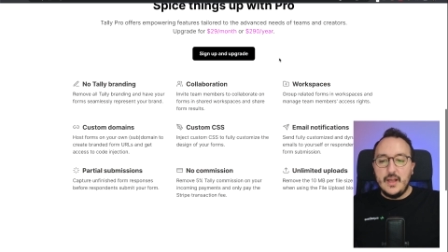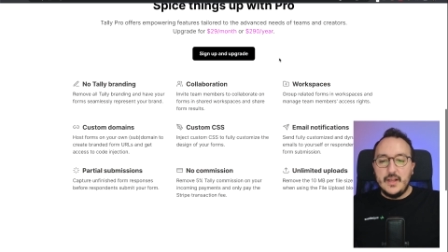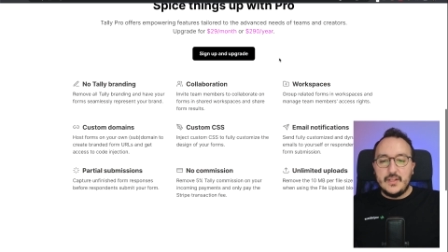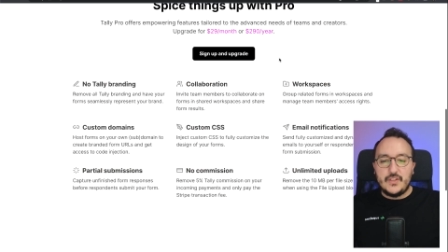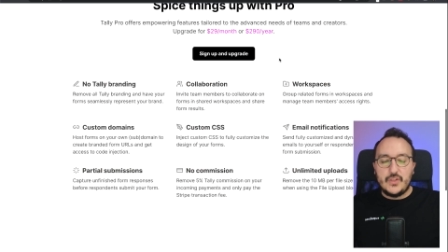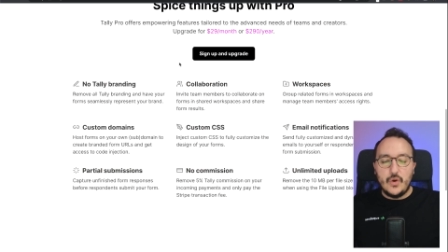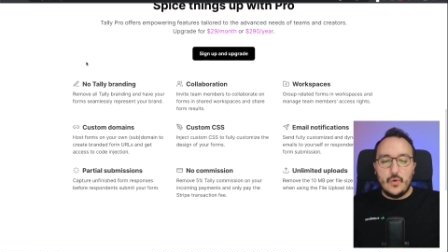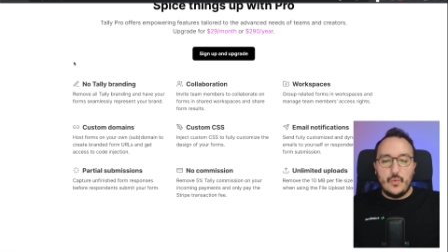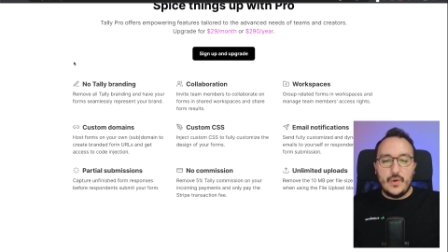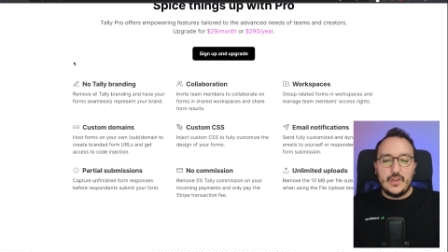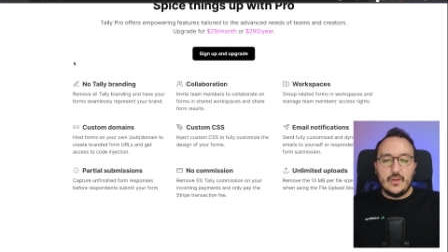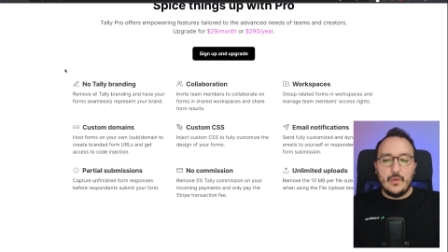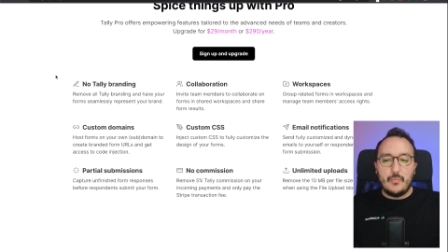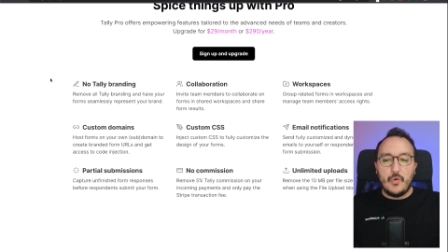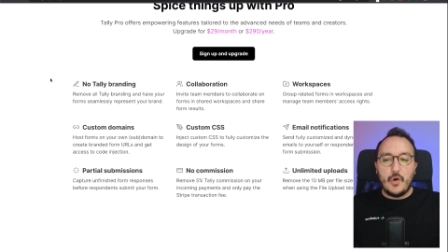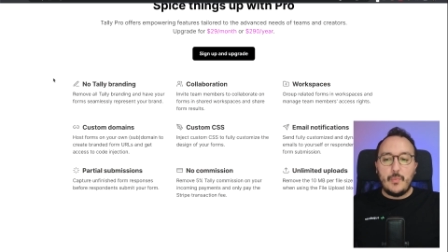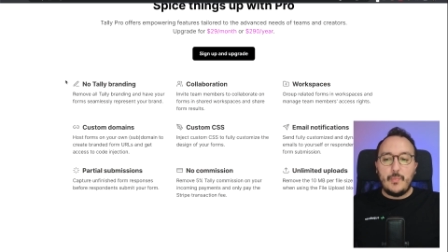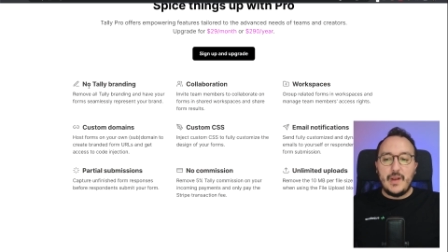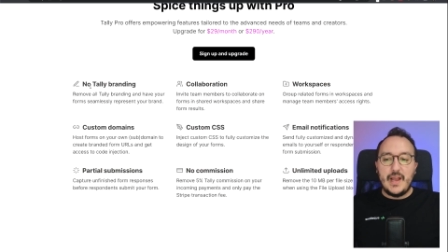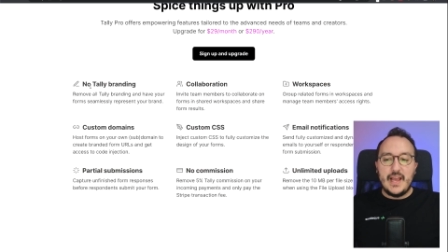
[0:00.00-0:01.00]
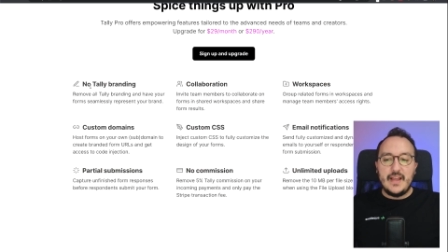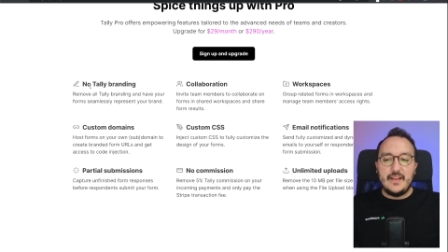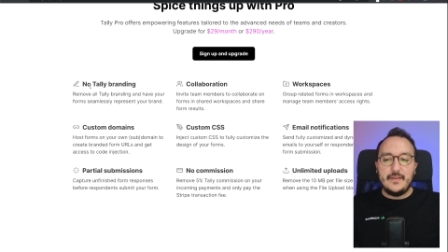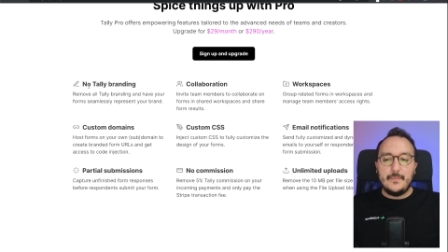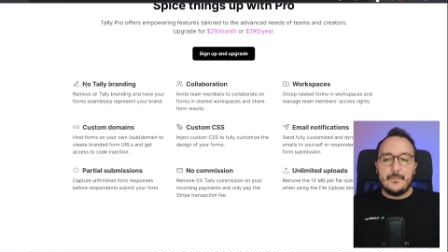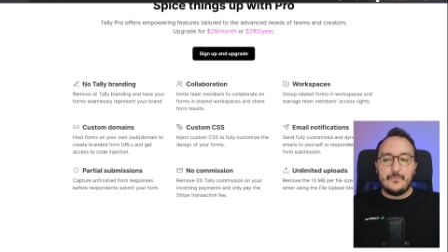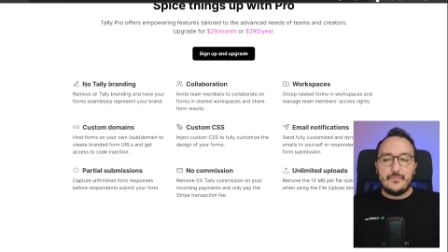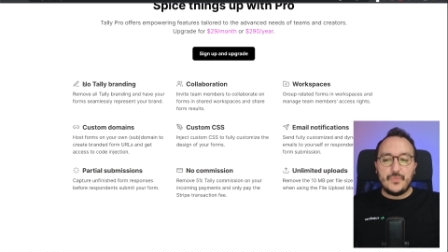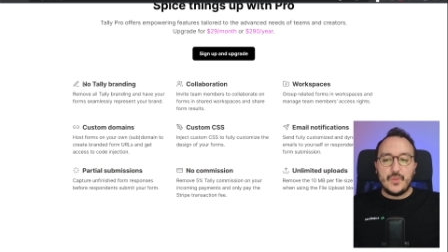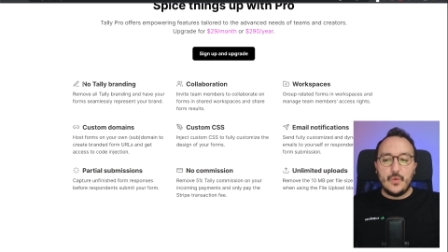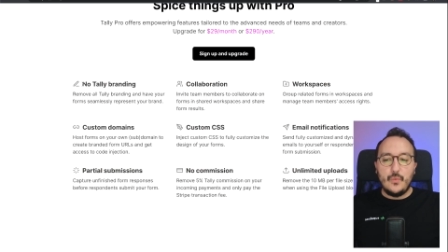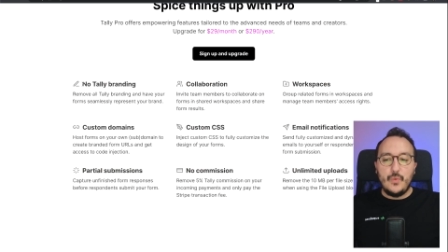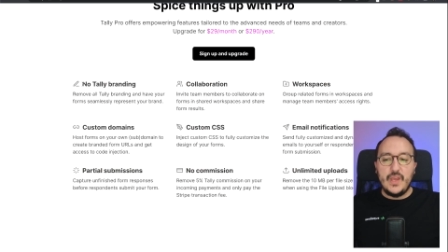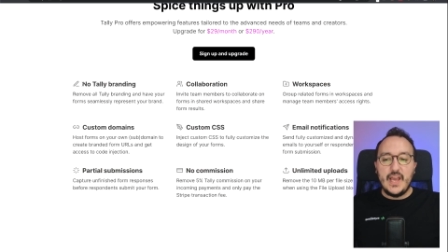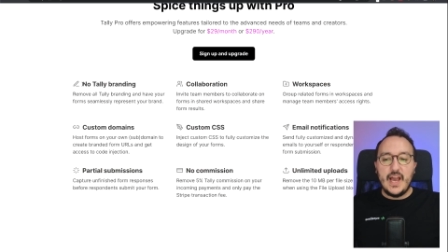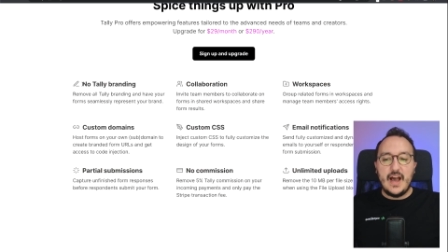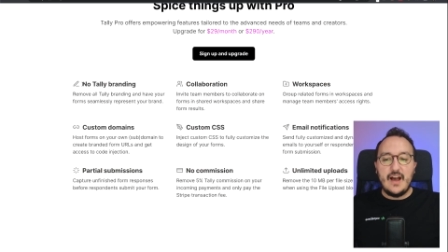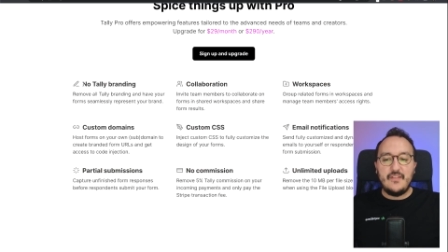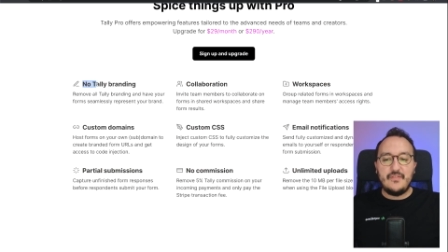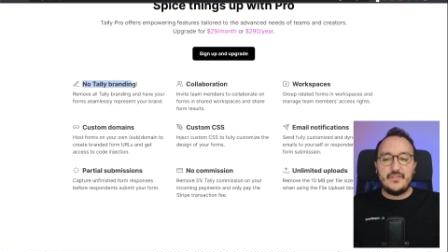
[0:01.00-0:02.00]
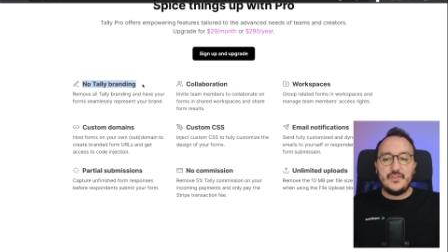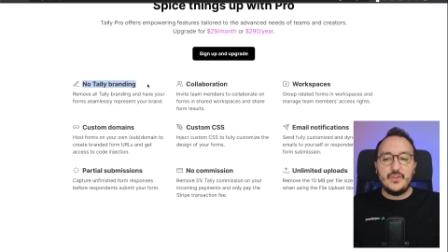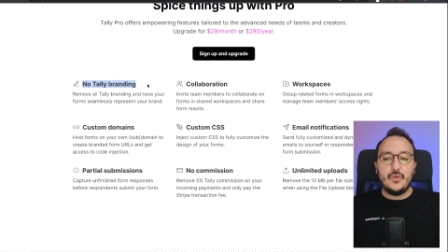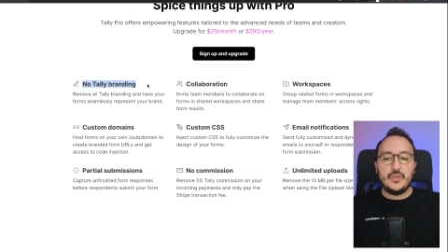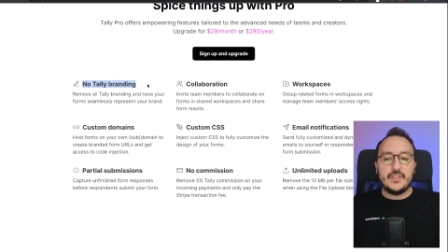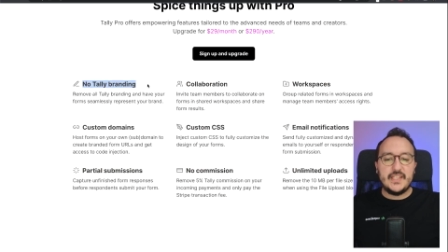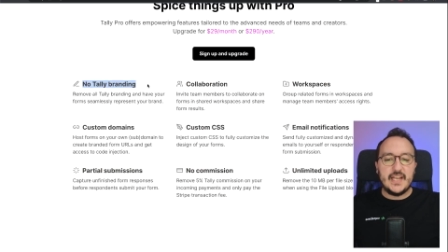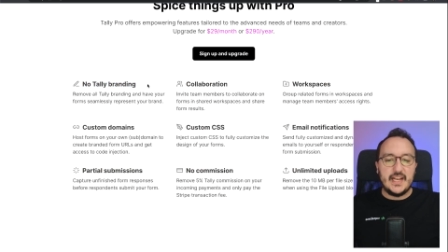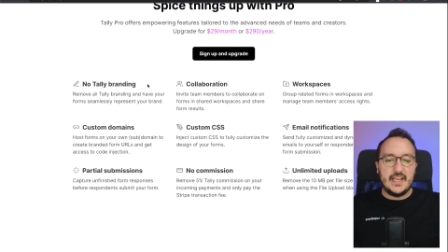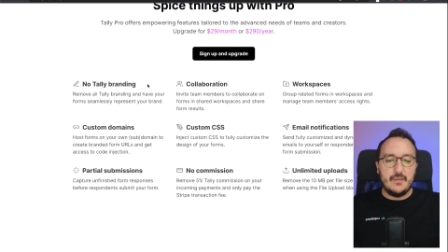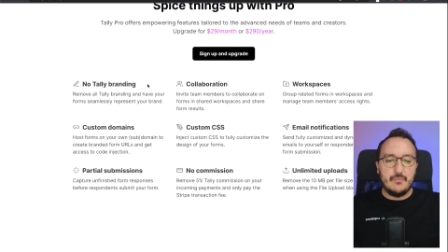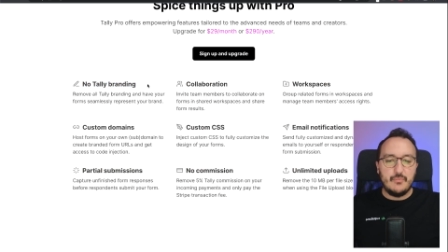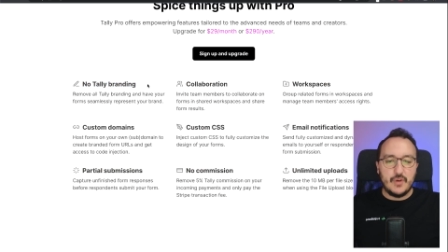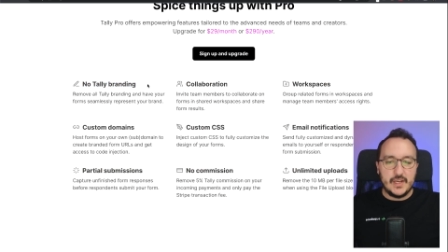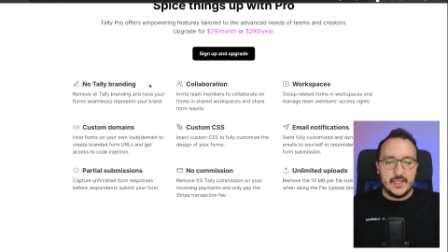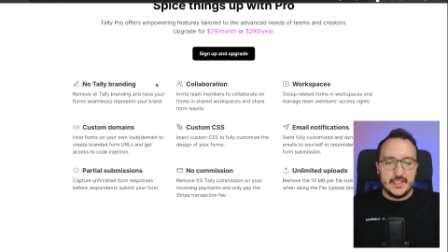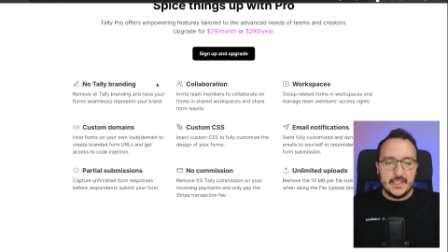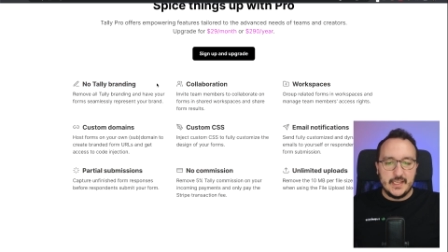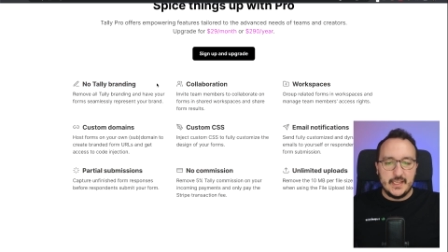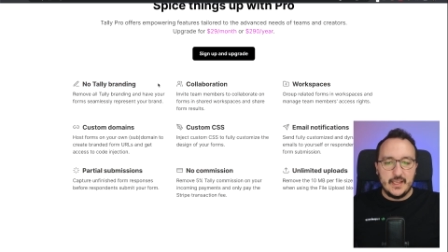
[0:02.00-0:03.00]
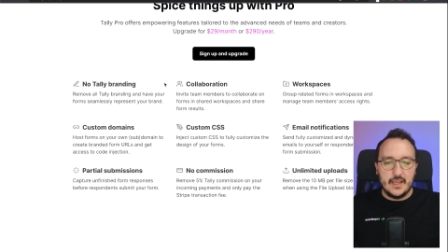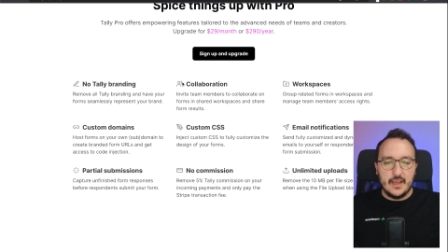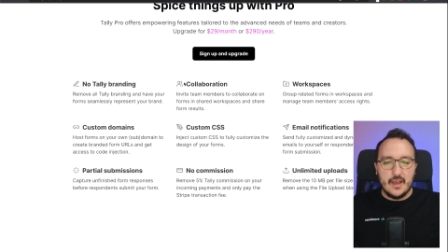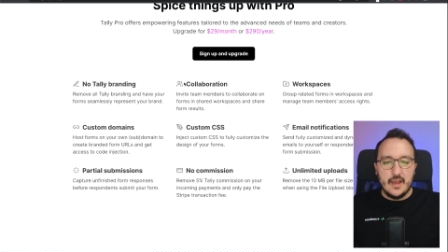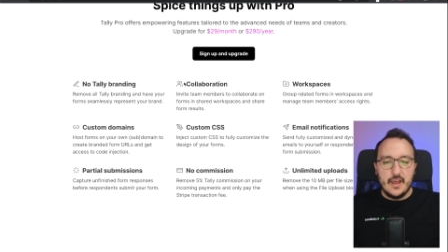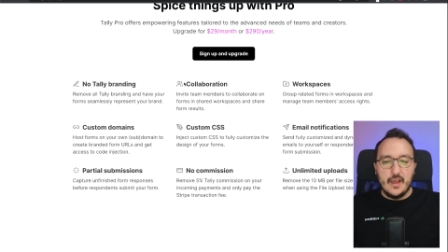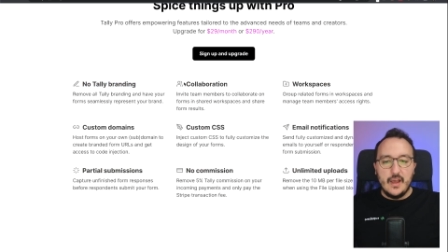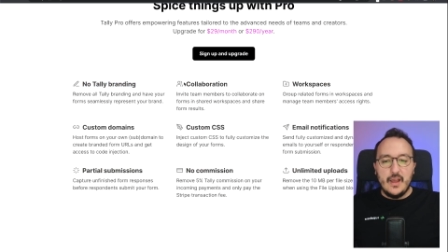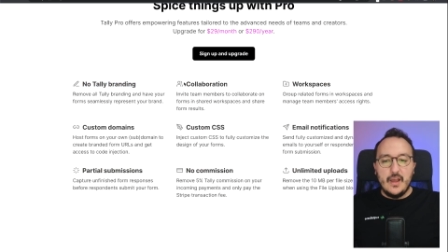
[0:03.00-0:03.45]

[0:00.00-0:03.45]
So with the Pro Plan, we have no tally branding.